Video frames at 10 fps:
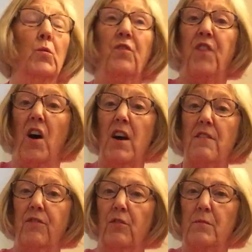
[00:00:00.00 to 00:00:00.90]

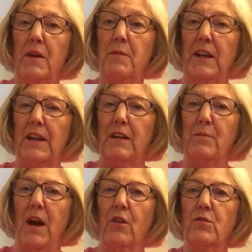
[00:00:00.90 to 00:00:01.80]
5 or maybe a little
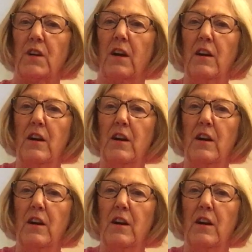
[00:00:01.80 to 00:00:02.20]
bit older,